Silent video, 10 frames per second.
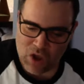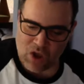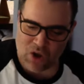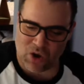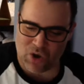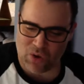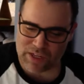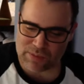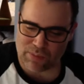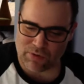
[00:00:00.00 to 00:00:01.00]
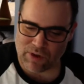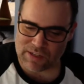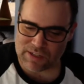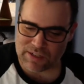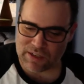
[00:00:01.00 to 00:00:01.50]
Oh,
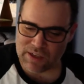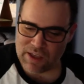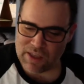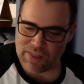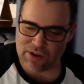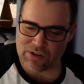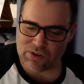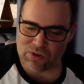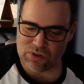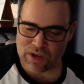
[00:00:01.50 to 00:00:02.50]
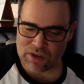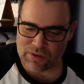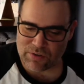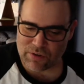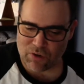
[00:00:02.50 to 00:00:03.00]
Esperanza, they are too young
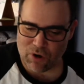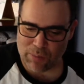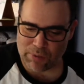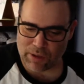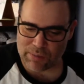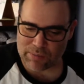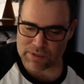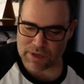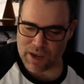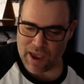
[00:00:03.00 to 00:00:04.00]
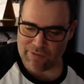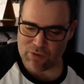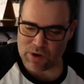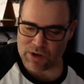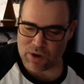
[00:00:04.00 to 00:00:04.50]
for raw plums.
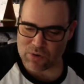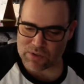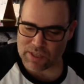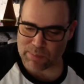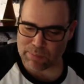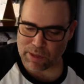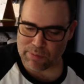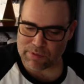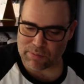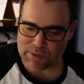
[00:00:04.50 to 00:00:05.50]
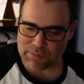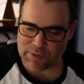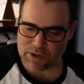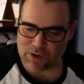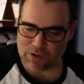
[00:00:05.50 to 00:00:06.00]
Everyone knows that plums must be
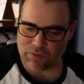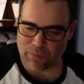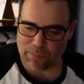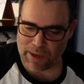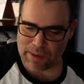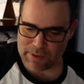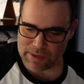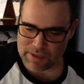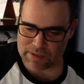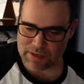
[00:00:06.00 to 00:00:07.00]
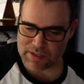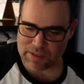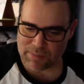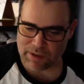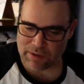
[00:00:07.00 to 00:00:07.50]
cooked for babies, said
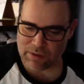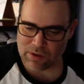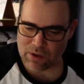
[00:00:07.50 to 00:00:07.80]
Isabel.